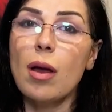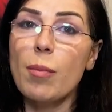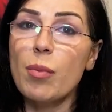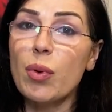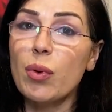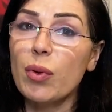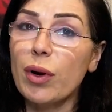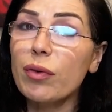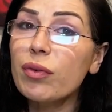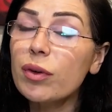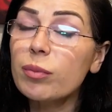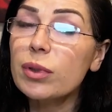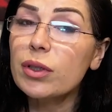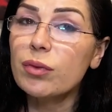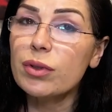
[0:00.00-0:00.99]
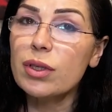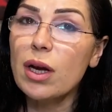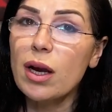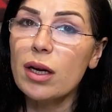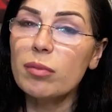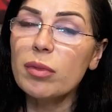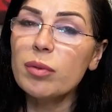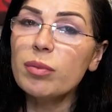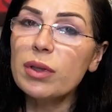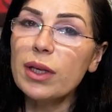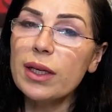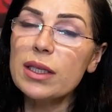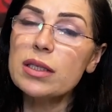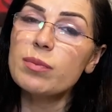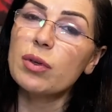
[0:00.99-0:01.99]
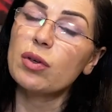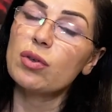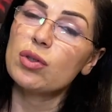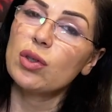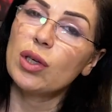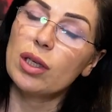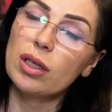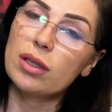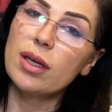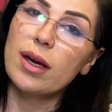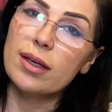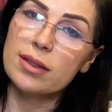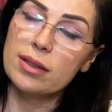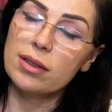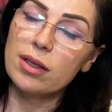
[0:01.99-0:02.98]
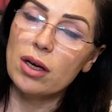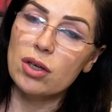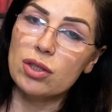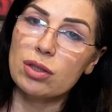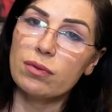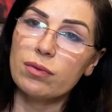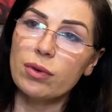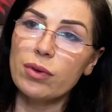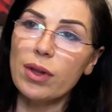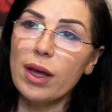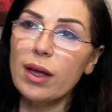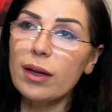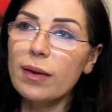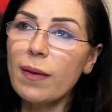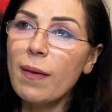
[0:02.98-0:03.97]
preferably retirement plans because you get a tax deduction for that.